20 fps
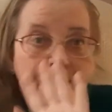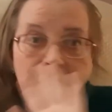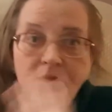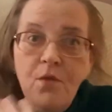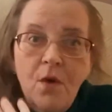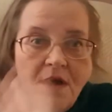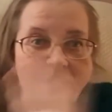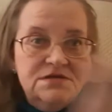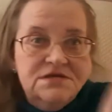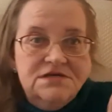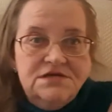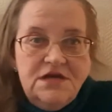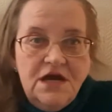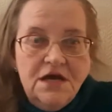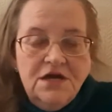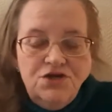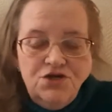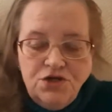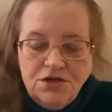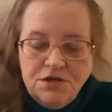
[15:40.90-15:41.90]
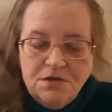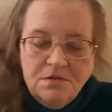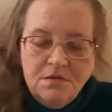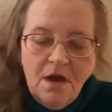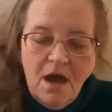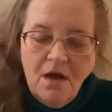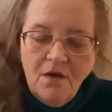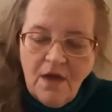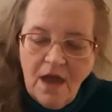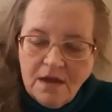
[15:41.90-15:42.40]
one stitch.
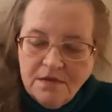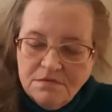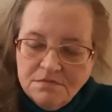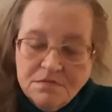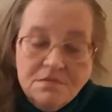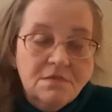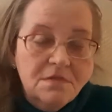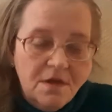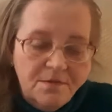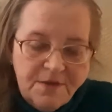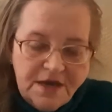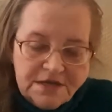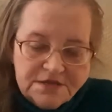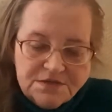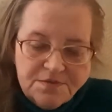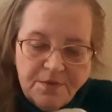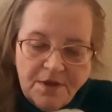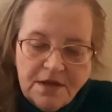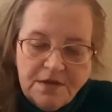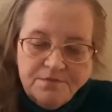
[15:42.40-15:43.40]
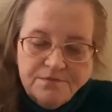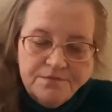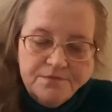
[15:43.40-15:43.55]
Okay, let me explain.